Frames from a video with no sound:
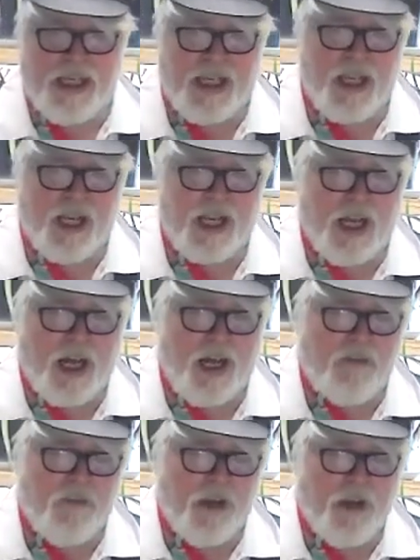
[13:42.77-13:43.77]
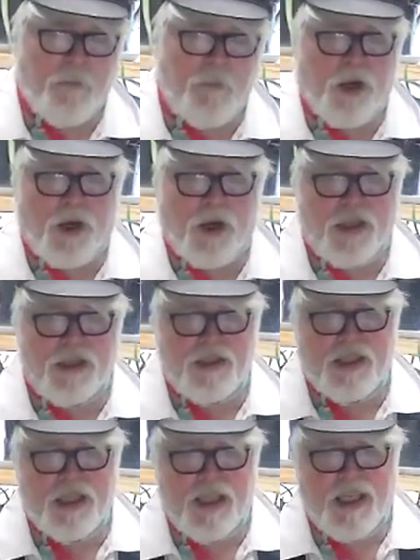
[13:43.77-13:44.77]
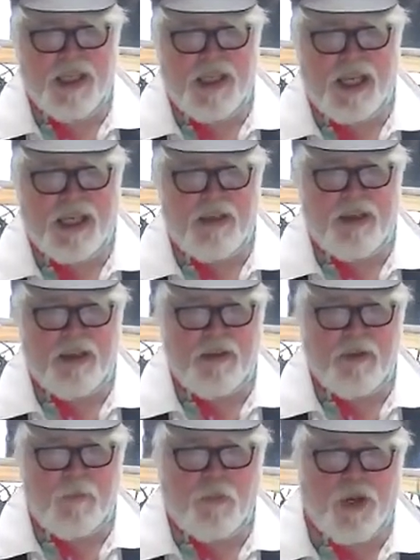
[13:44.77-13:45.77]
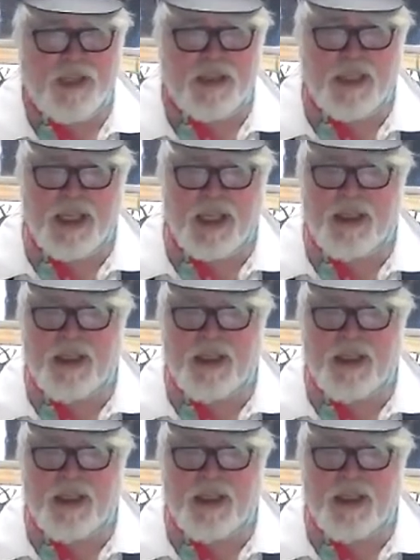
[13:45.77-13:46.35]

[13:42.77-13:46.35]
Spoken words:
killing off birds and poisoning the